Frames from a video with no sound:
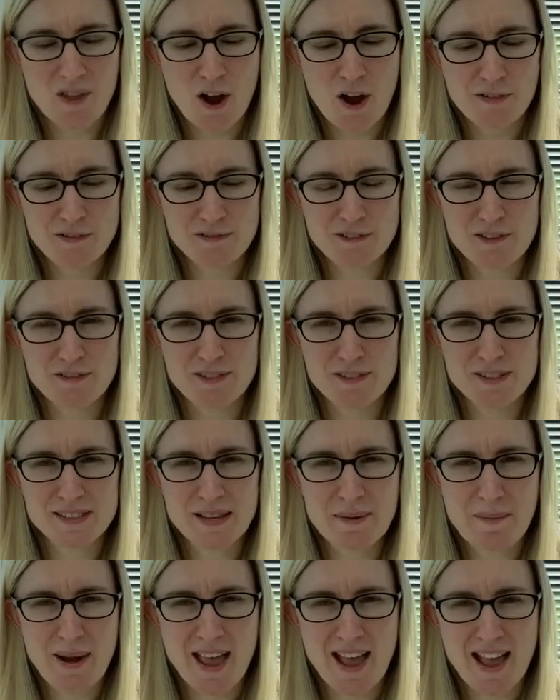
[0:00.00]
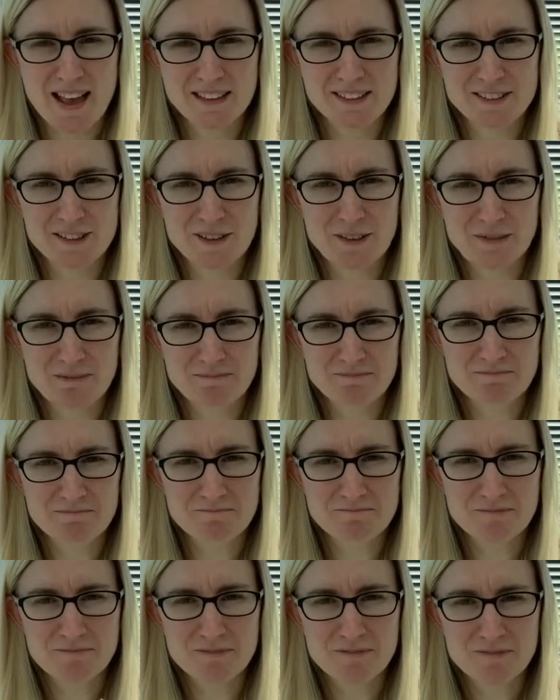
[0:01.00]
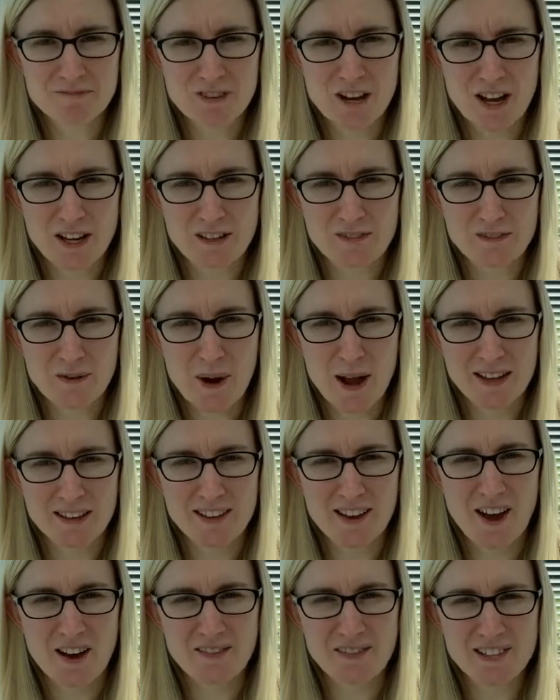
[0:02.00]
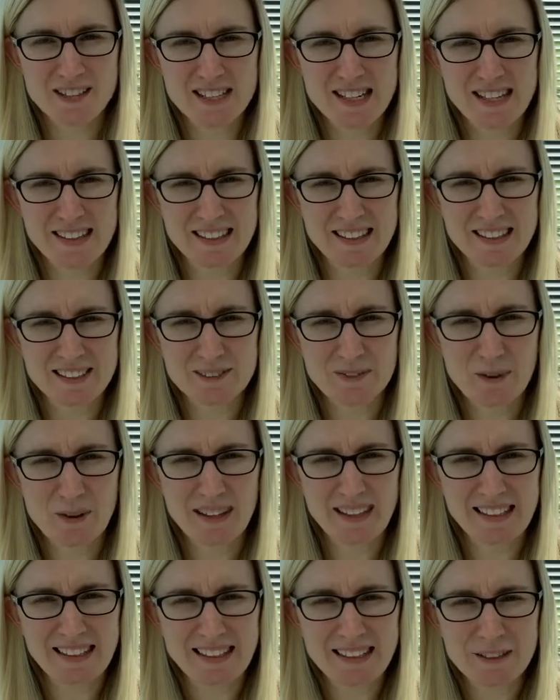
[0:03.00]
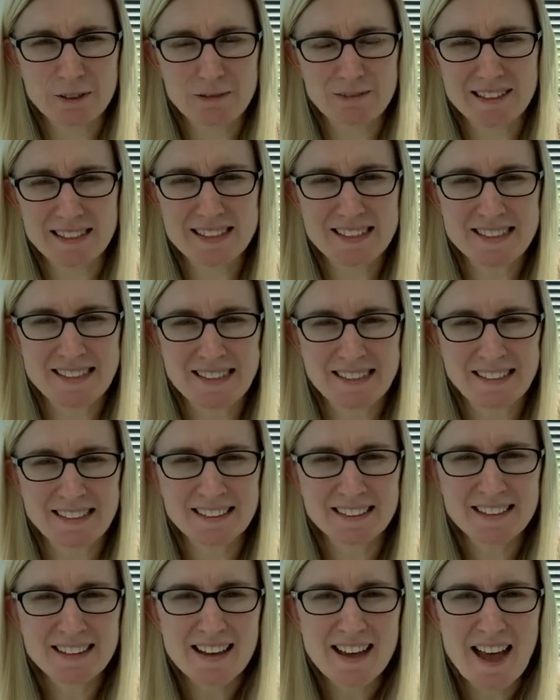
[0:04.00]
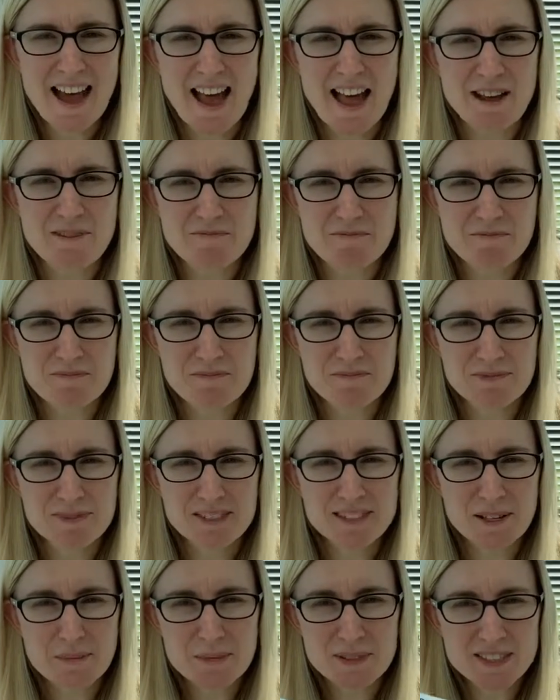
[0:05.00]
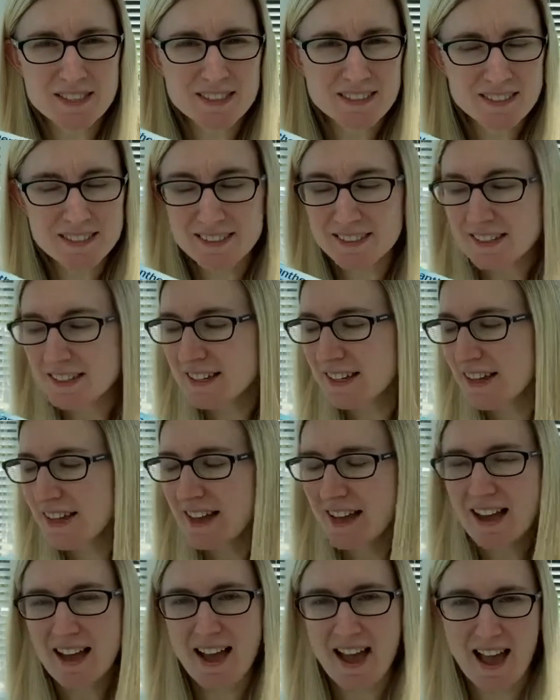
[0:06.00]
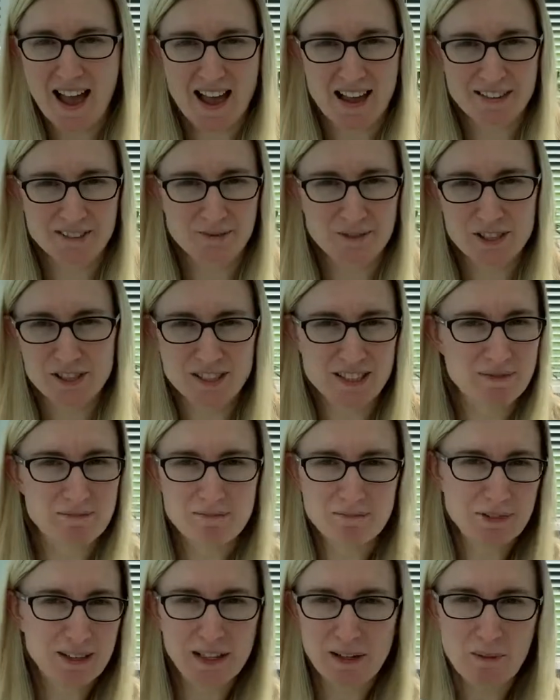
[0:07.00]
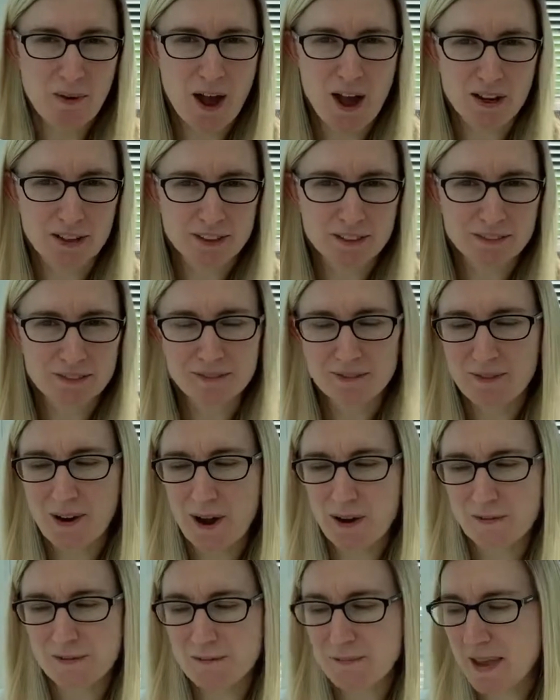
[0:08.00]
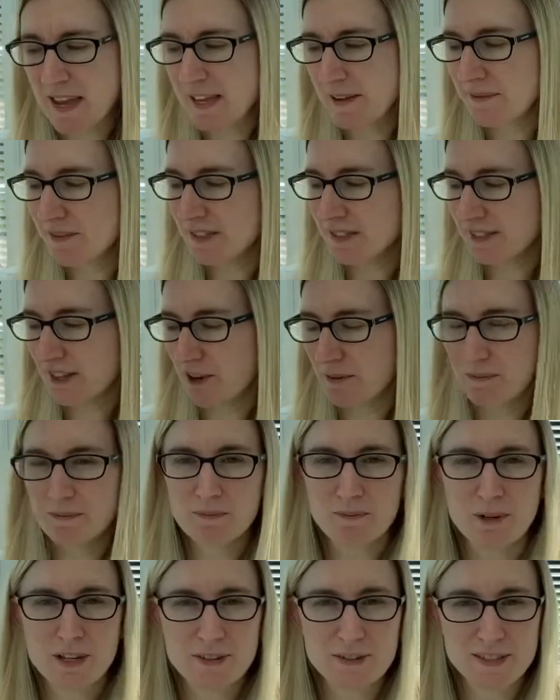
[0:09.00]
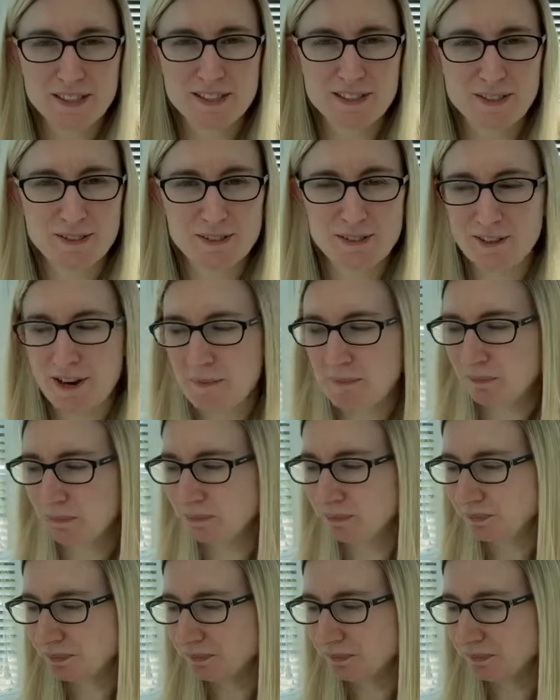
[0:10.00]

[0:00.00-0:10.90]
after I've used it, my hands are kind of quite covered in this oily, greasy substance, and which didn't really work well for me. So we use the pseudocreme.